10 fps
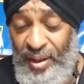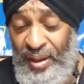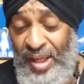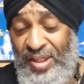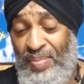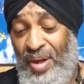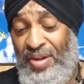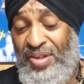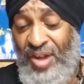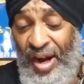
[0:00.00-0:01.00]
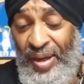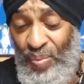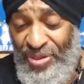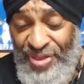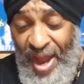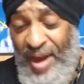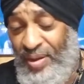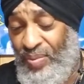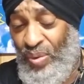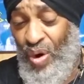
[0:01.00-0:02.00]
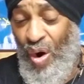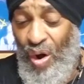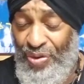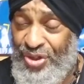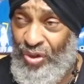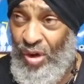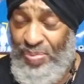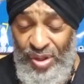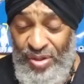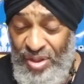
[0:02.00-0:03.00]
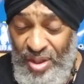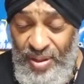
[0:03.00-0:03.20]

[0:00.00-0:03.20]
get some understanding with that, with all the scriptures,